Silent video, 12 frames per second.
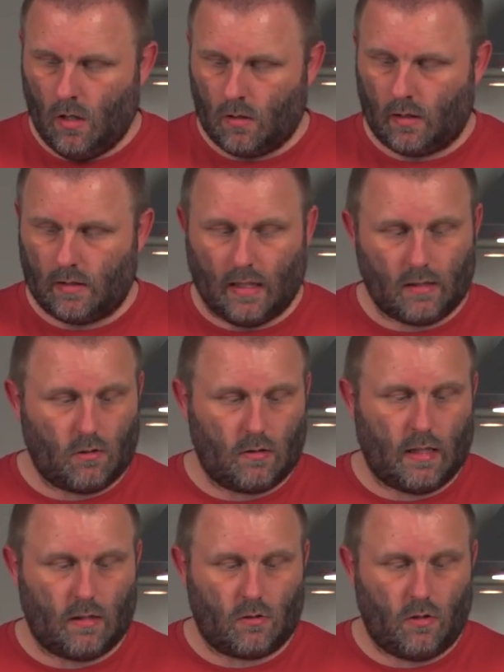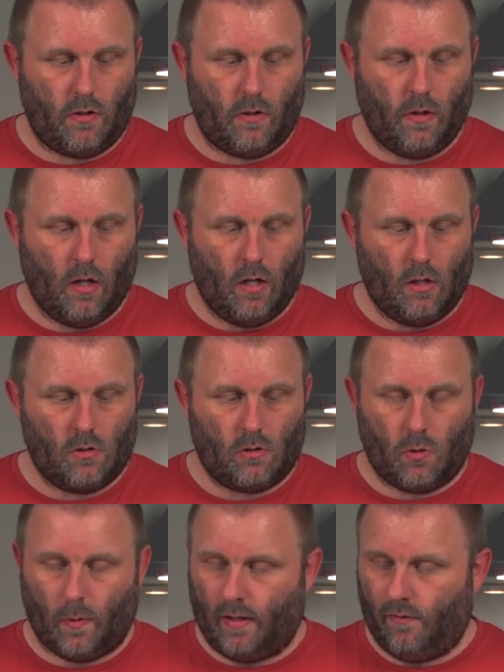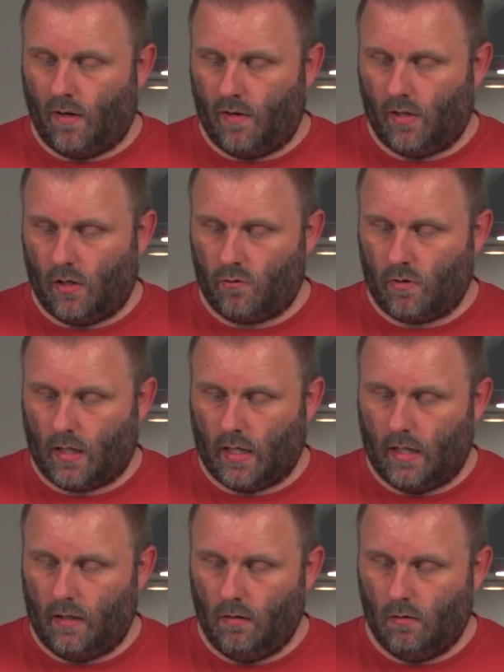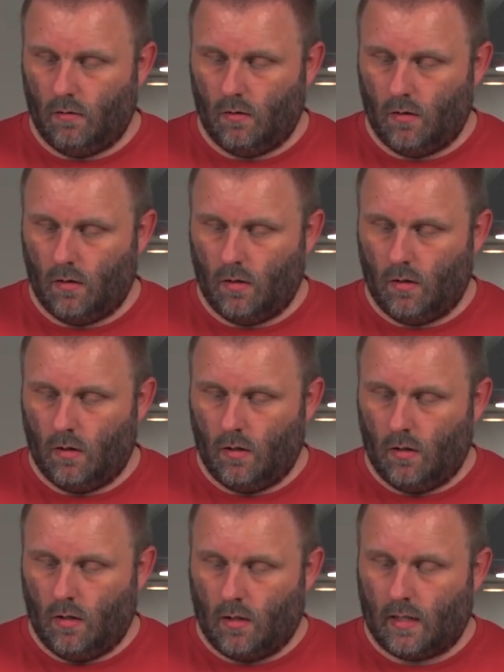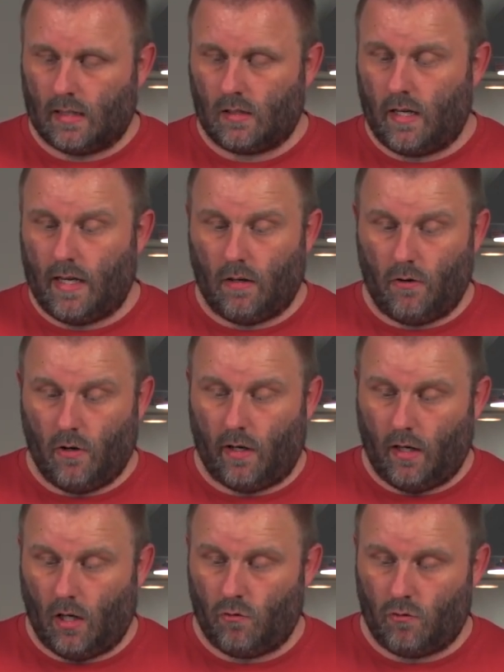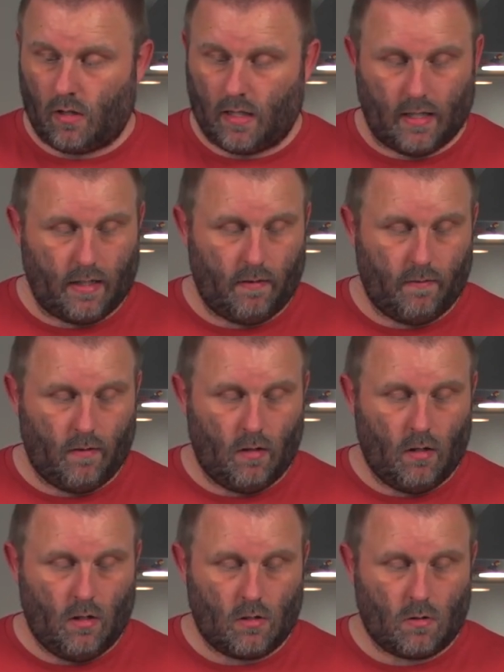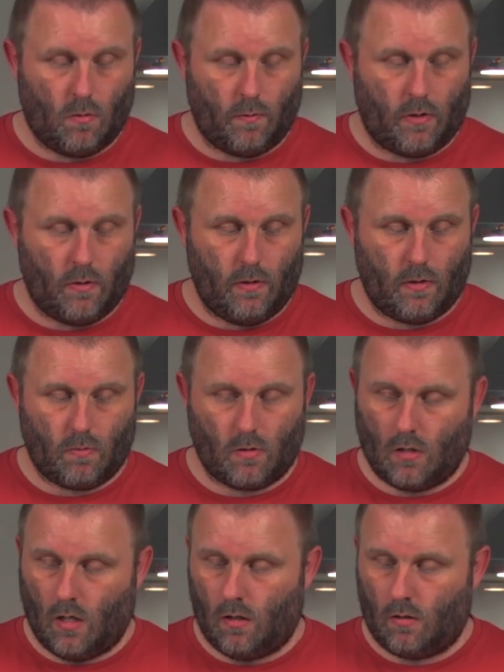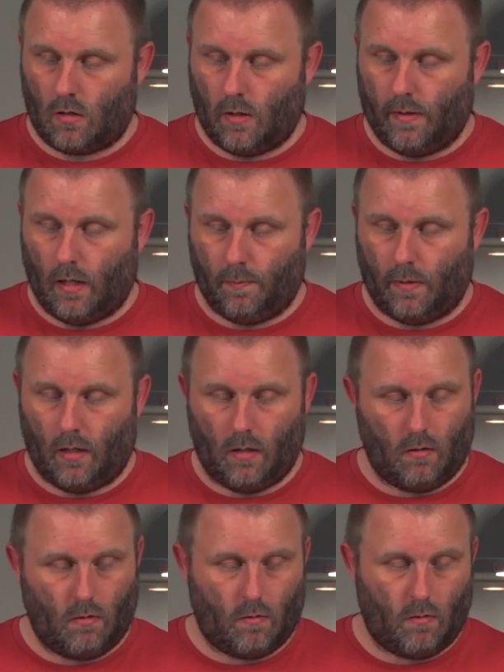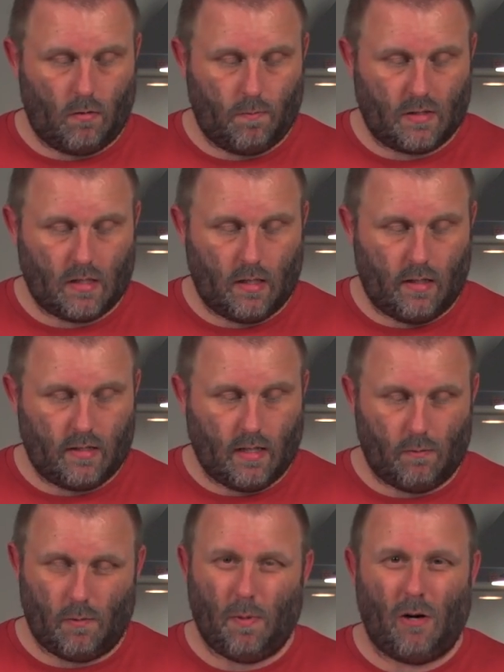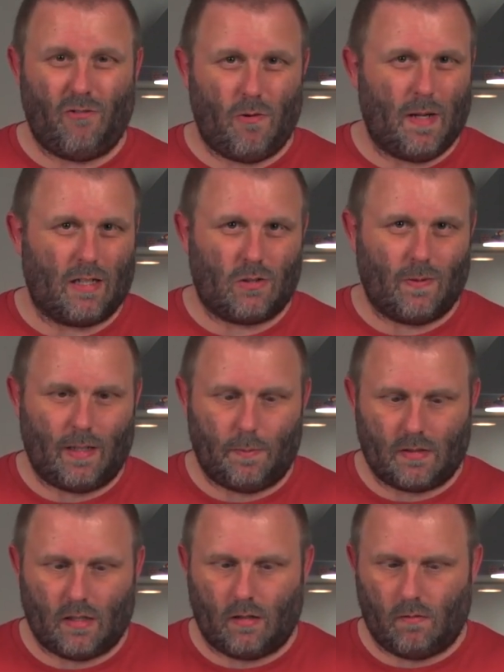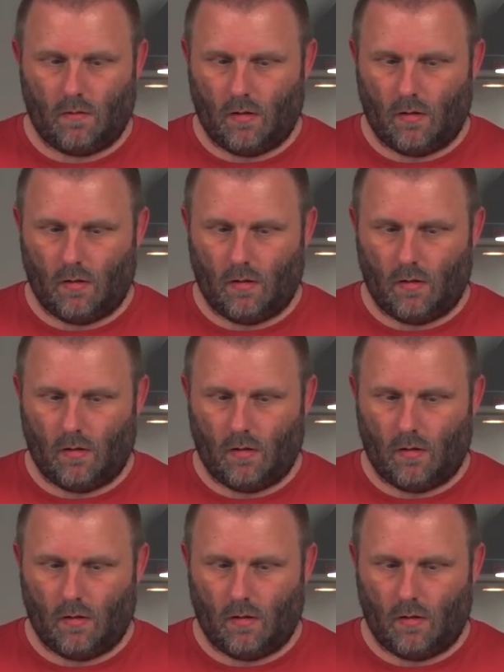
Okay, so that's gone down to 2500K. That's at now 900K. So what we do is we'll start going up in percentage. That we're both about 20%.